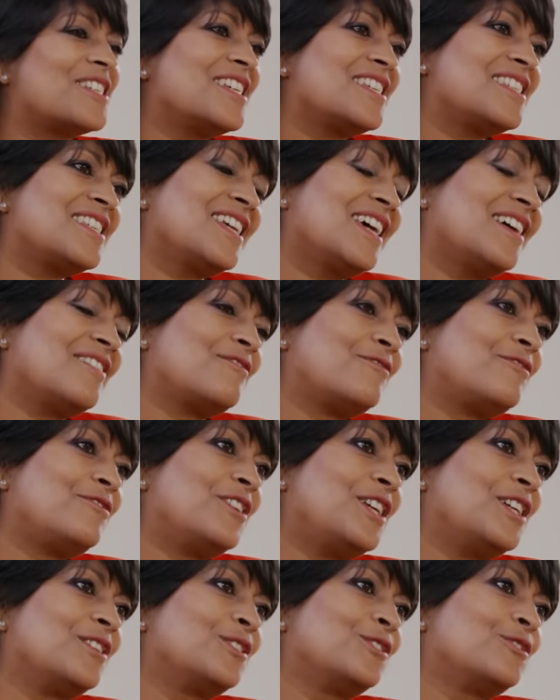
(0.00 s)
Does that
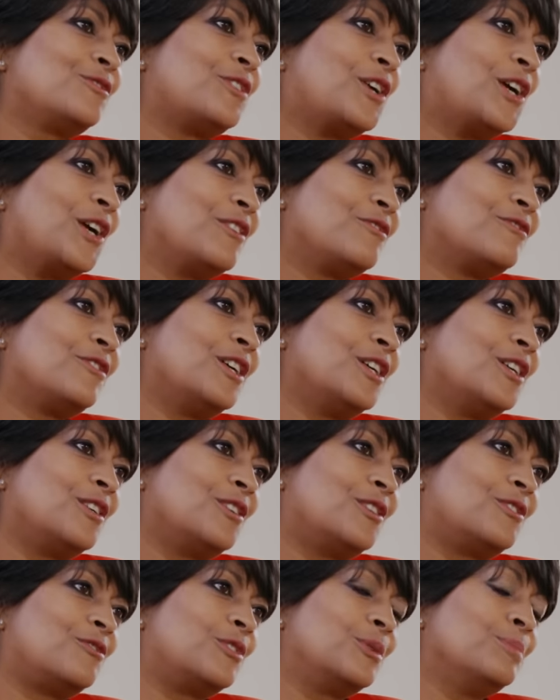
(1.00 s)
feel very
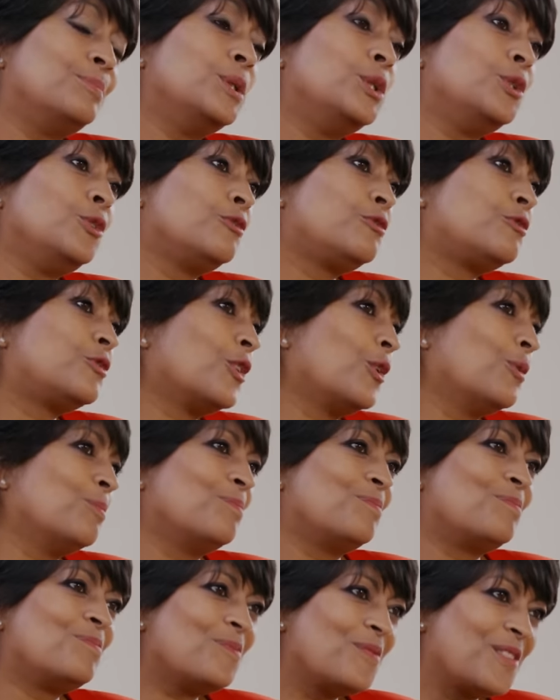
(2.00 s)
far removed
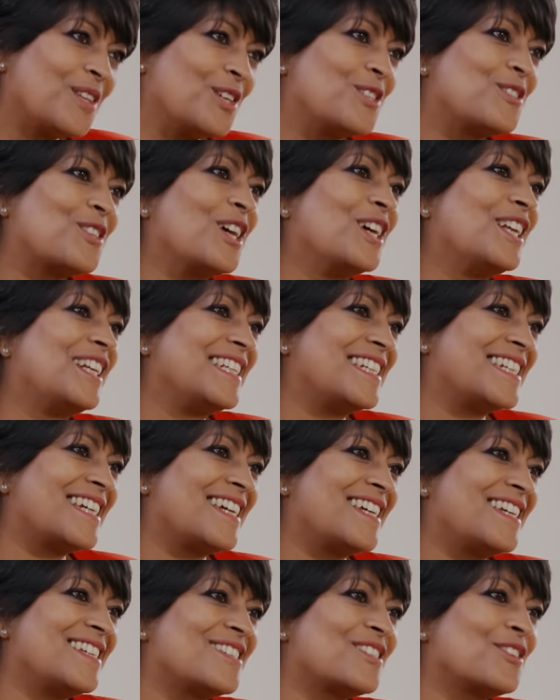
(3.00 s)
from those early
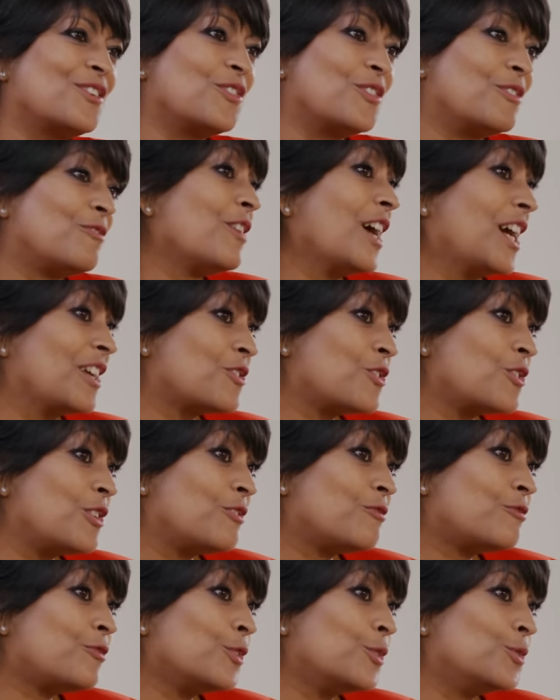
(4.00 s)
days on the
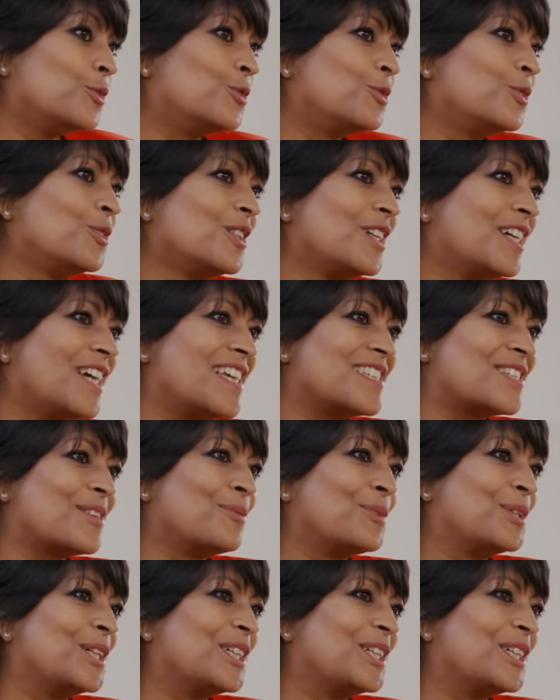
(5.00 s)
factory floor, as it